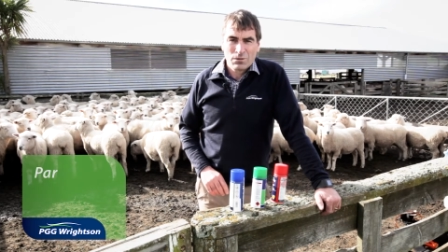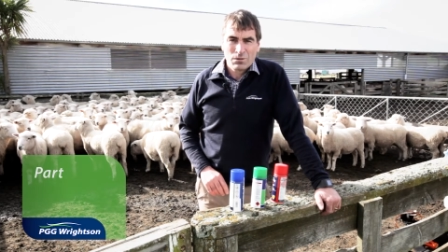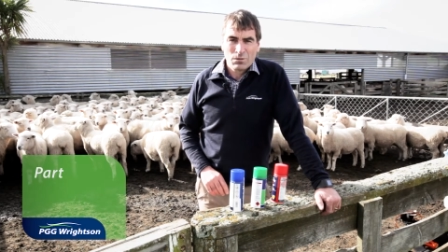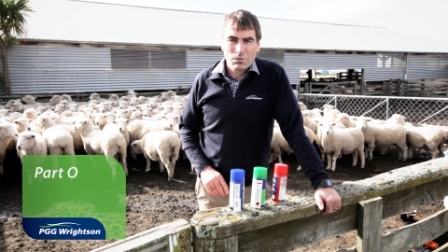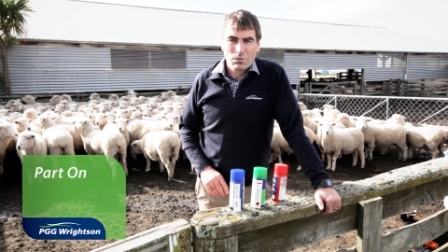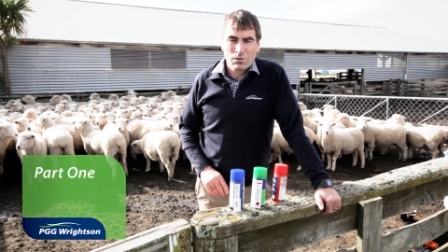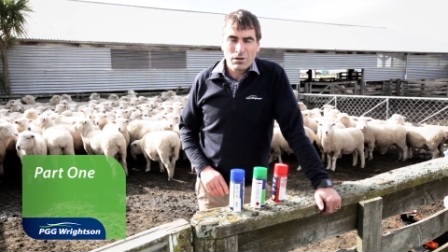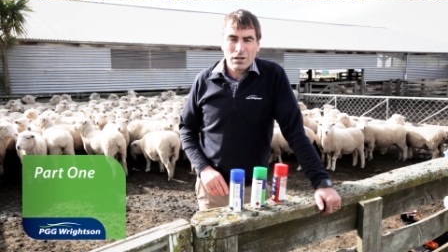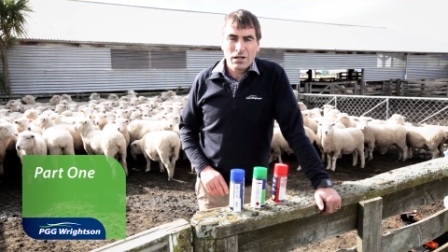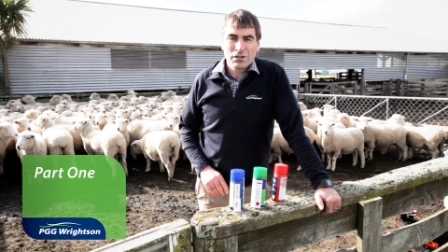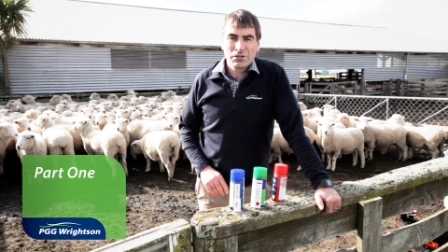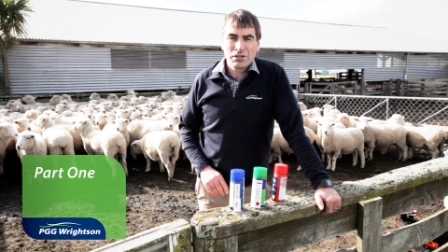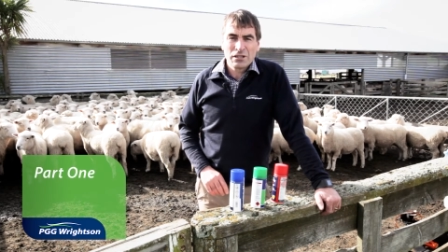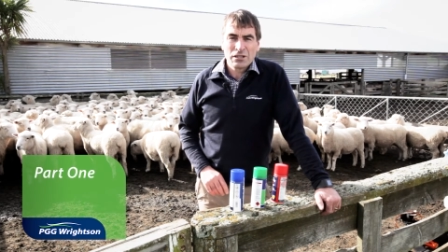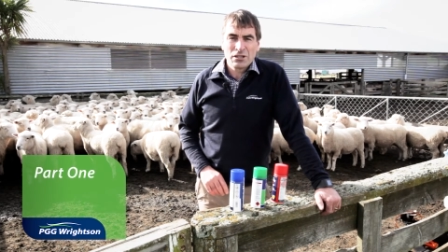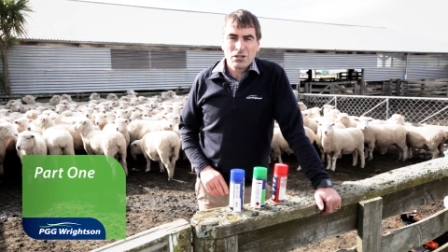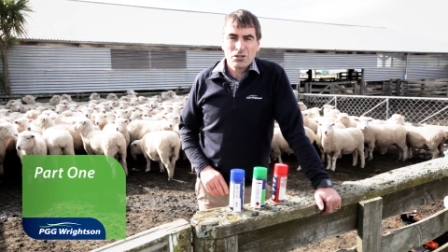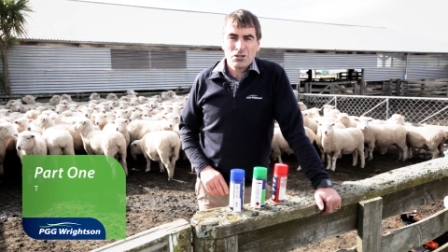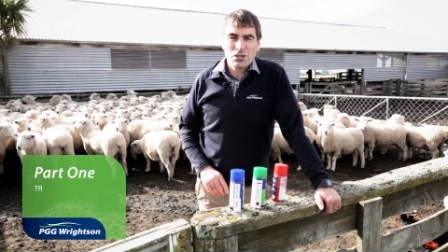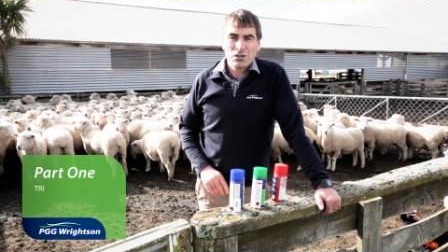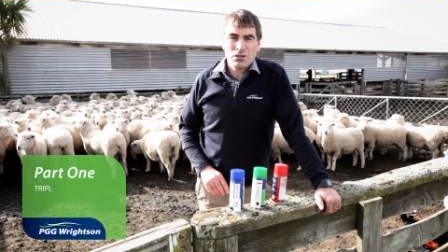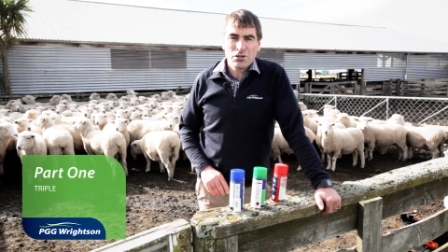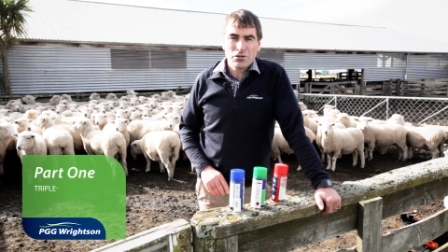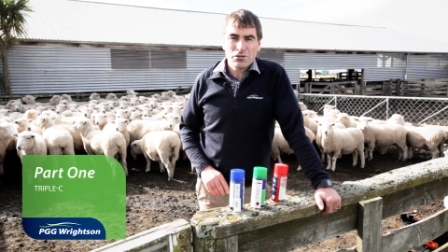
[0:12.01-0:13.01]
why I think you
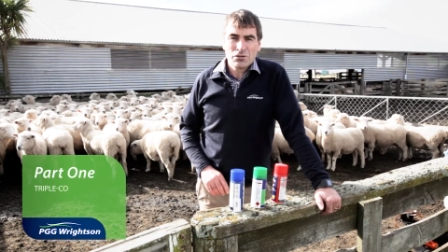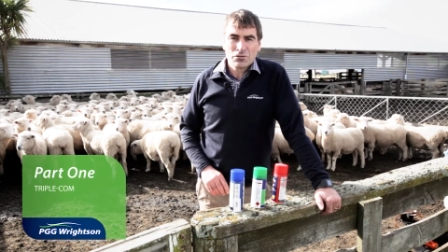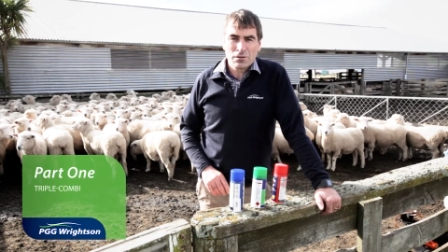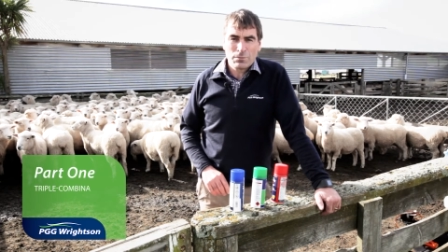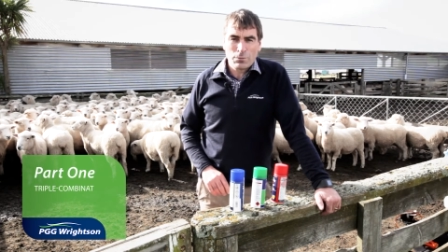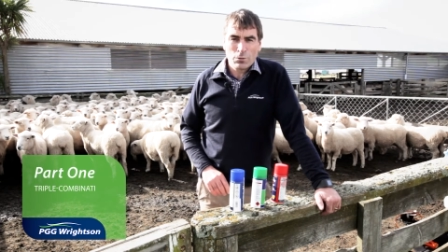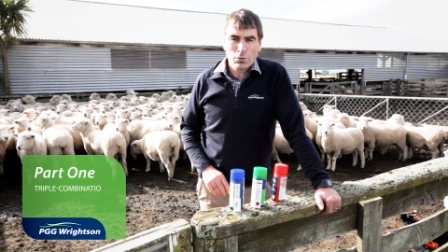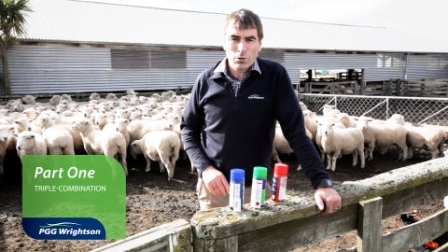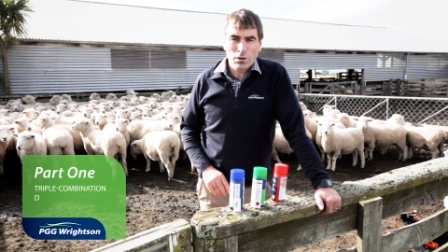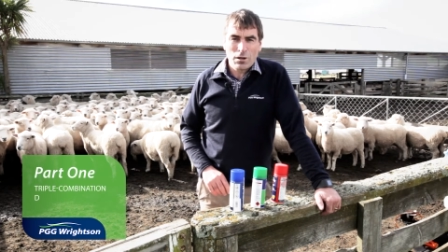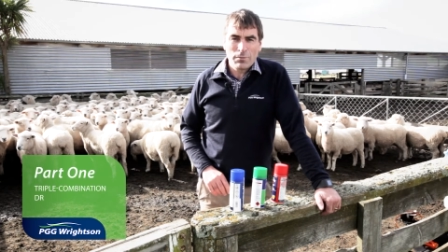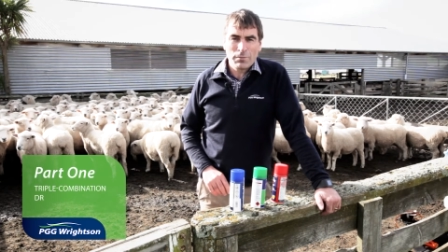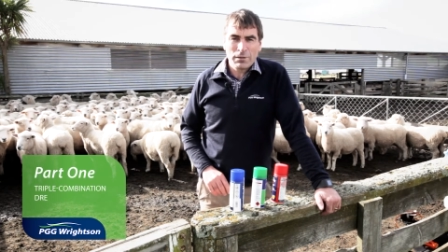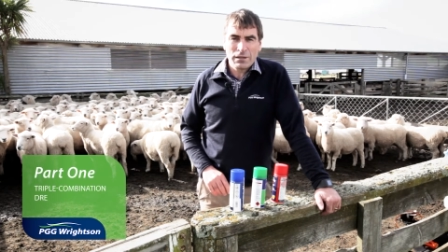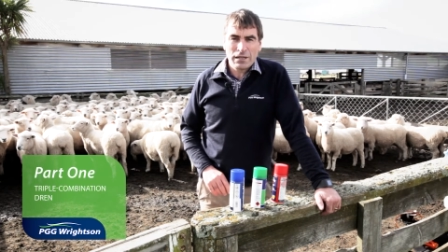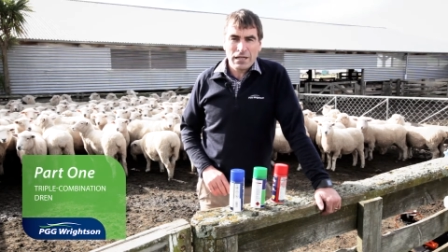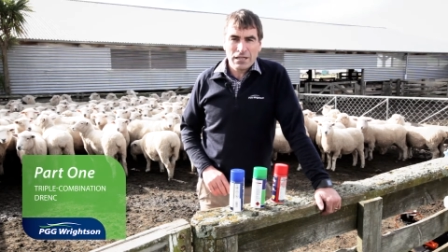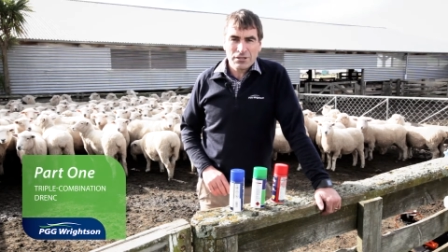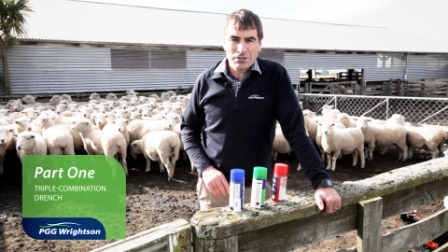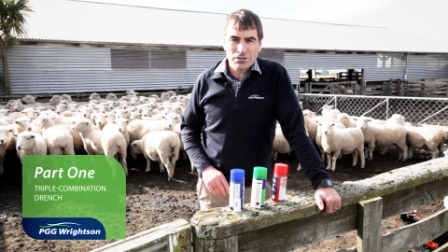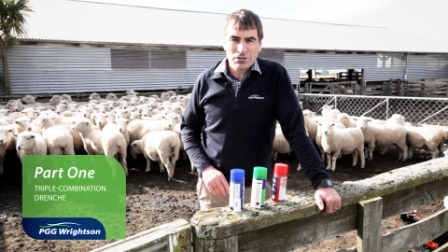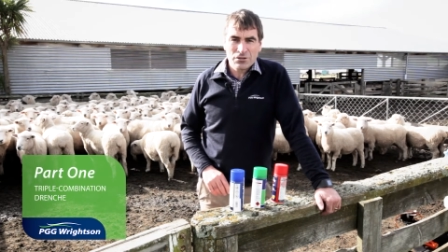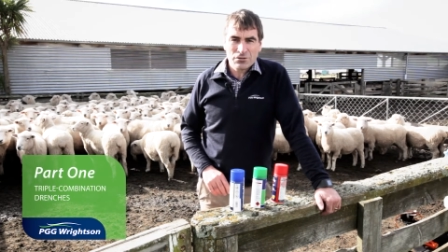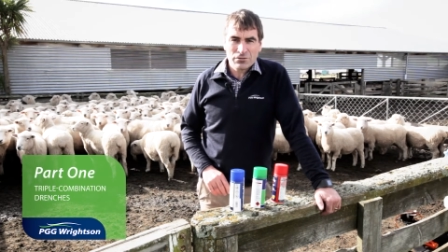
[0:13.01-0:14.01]
should use triple
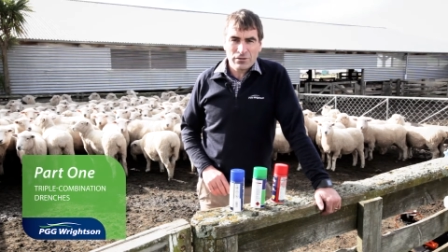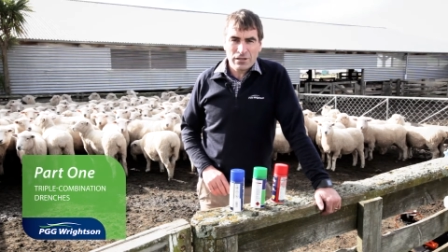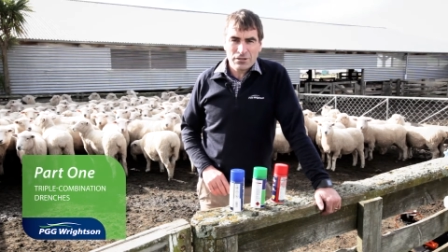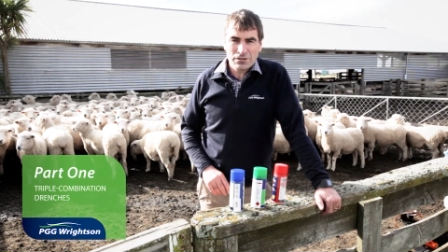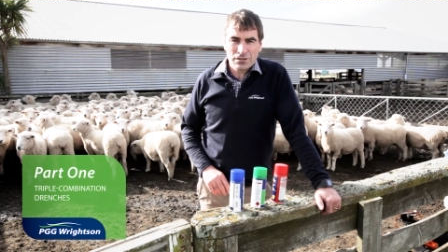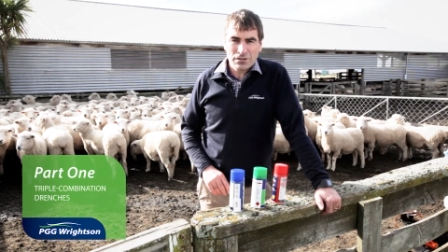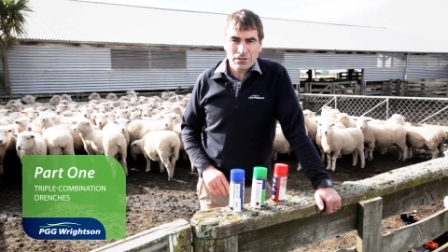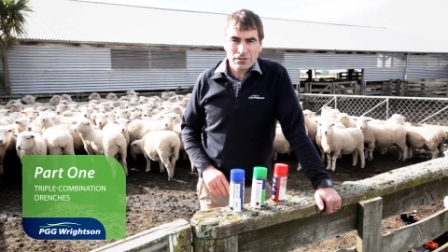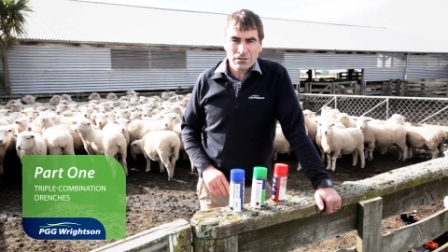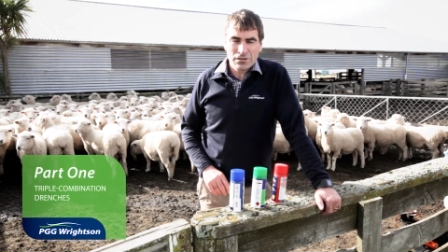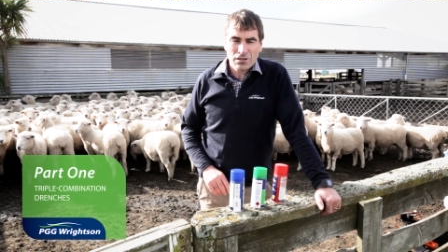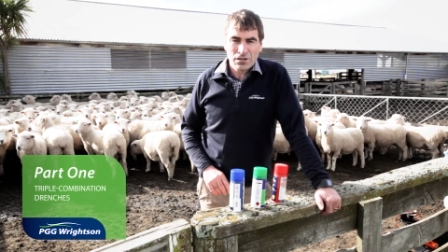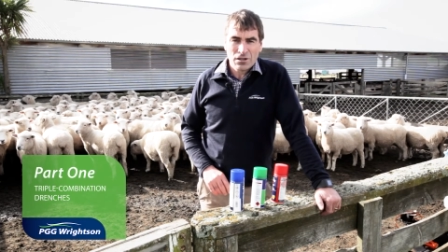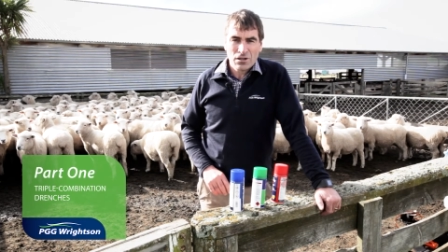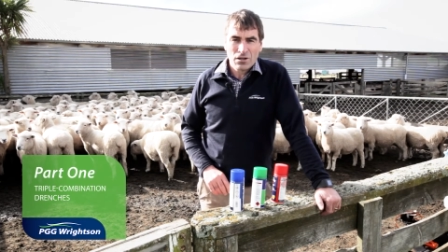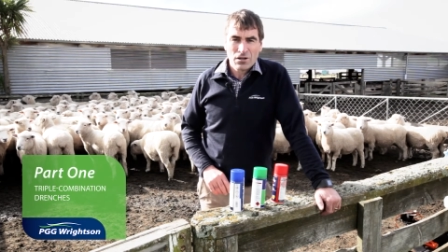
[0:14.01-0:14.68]
combination drenches